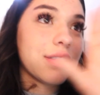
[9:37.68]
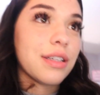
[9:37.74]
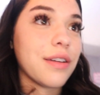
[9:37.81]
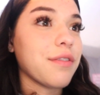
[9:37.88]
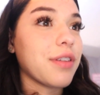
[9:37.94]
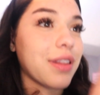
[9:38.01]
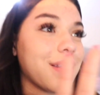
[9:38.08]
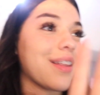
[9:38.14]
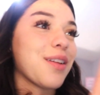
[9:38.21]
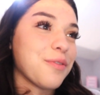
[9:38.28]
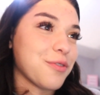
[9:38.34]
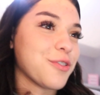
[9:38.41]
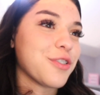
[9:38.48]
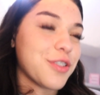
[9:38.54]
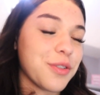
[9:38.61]
everything that I
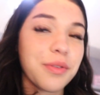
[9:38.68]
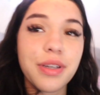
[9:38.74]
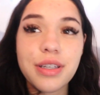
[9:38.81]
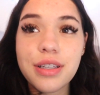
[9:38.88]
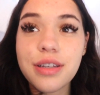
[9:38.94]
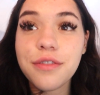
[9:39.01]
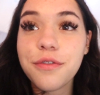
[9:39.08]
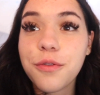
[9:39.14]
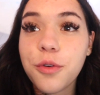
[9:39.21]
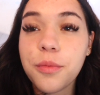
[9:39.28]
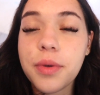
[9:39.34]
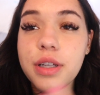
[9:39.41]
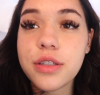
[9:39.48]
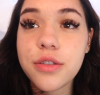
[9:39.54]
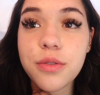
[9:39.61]
was just doing for
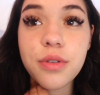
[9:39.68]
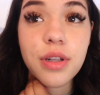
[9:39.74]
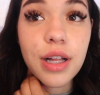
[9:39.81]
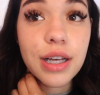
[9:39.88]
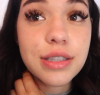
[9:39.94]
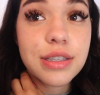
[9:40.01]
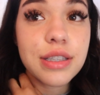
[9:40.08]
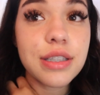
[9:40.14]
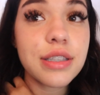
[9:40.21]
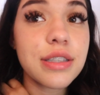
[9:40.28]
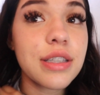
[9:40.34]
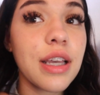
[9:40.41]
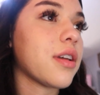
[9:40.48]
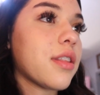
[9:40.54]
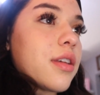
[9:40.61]
my 2
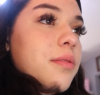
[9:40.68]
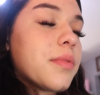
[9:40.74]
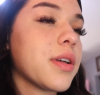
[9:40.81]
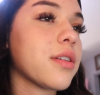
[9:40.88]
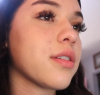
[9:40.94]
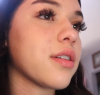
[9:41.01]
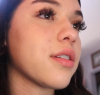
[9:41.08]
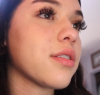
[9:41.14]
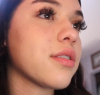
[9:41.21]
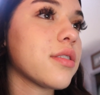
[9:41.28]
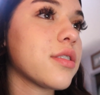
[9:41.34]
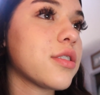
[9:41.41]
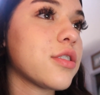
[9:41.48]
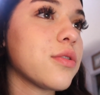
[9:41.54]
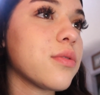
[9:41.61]
classes. I think my
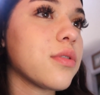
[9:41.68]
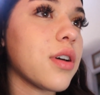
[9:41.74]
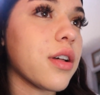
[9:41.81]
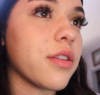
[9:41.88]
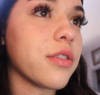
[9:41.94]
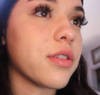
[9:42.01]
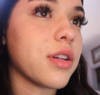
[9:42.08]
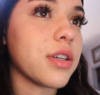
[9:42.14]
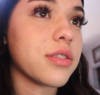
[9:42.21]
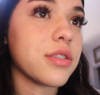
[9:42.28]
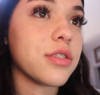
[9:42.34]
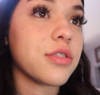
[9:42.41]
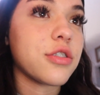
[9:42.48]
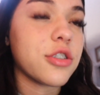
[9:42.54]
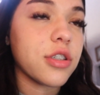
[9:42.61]
2 other
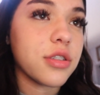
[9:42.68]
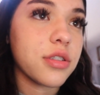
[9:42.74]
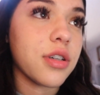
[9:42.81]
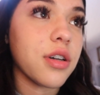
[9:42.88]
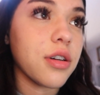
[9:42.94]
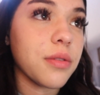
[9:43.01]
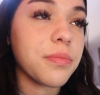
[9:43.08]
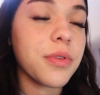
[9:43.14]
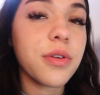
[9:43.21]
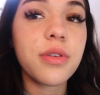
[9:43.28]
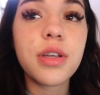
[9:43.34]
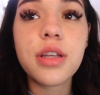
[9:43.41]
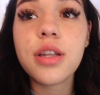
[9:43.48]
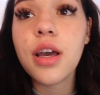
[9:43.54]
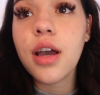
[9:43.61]
classes just got
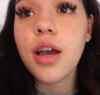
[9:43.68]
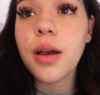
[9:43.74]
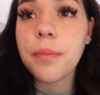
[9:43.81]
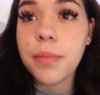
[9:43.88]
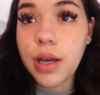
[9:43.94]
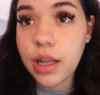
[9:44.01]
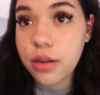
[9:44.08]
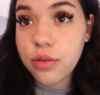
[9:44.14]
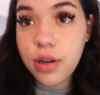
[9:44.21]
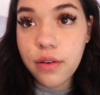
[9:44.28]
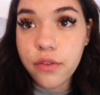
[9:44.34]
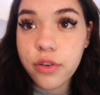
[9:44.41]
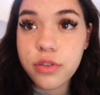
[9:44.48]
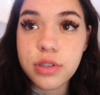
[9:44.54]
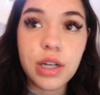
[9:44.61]
uploaded, but I don't have
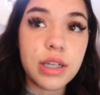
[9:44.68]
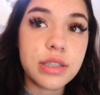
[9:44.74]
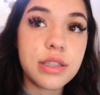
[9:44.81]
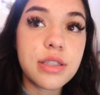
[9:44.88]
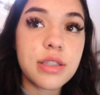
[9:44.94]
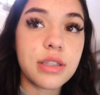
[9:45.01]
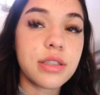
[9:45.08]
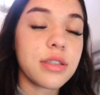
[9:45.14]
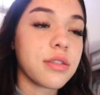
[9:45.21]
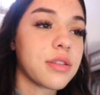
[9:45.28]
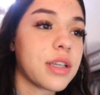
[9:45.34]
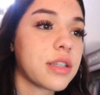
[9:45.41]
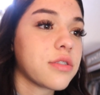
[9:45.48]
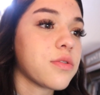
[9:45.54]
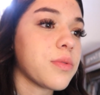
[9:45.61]
those classes until
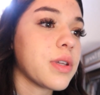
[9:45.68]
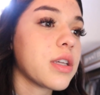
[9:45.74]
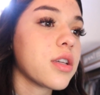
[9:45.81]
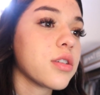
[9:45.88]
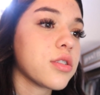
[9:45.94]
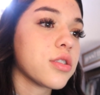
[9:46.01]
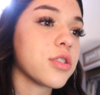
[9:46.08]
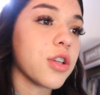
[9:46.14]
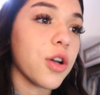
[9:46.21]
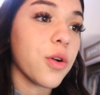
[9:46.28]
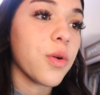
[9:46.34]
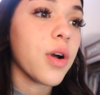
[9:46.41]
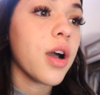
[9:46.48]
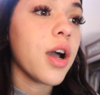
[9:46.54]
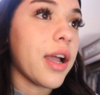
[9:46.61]
next week.
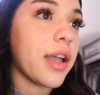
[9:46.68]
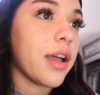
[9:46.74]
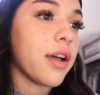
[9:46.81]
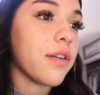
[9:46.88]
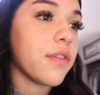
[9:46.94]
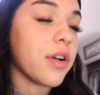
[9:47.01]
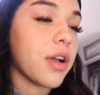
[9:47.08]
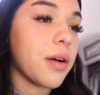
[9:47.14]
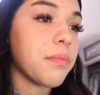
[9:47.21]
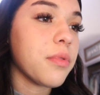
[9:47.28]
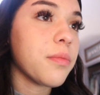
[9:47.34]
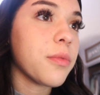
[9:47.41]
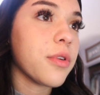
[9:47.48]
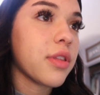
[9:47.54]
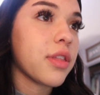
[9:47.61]
So I have a couple
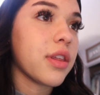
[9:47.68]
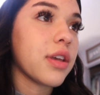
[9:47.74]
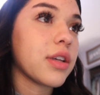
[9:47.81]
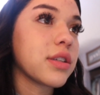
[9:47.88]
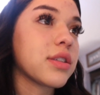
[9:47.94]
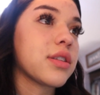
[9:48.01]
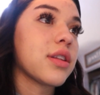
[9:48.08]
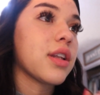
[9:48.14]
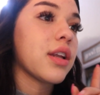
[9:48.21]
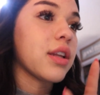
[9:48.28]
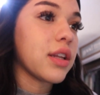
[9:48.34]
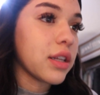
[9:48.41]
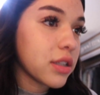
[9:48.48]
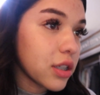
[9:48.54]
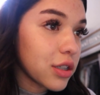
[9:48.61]
more things that I
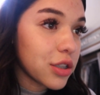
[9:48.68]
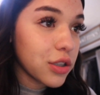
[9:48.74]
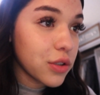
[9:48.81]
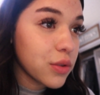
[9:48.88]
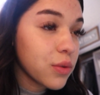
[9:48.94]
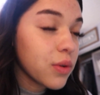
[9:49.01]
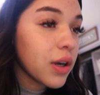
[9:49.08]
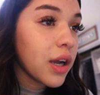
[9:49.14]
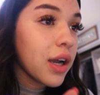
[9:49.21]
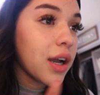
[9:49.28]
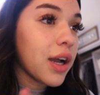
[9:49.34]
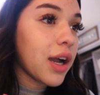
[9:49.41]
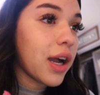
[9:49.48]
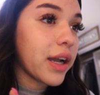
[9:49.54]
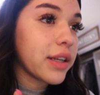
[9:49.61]
need to do.
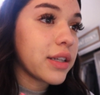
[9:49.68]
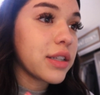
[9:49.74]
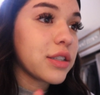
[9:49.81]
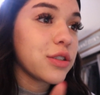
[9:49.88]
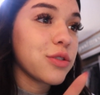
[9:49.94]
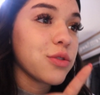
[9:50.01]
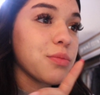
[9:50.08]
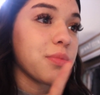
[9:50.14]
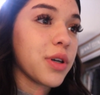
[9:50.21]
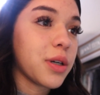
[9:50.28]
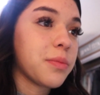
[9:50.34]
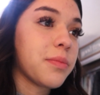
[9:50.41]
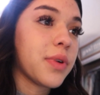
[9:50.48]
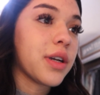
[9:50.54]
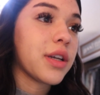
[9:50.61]
I need to
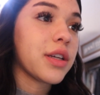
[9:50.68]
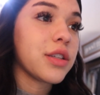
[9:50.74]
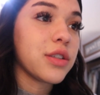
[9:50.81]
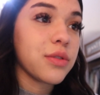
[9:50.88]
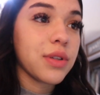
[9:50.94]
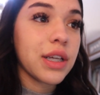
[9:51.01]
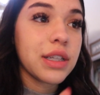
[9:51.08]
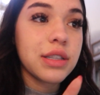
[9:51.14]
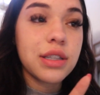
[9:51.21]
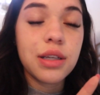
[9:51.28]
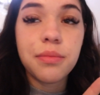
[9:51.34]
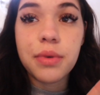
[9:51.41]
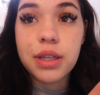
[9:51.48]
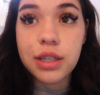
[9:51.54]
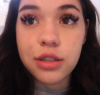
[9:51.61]
put my due dates
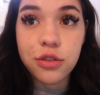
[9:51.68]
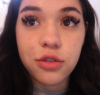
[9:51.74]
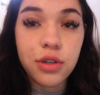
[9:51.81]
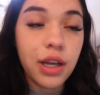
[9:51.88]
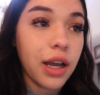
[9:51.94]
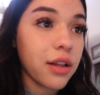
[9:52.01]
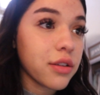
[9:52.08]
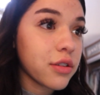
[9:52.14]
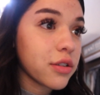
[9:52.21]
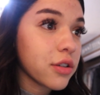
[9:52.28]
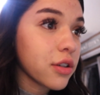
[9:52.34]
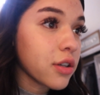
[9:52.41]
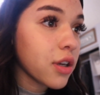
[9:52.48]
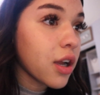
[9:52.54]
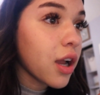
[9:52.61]
in my digital
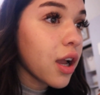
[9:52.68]
calendar,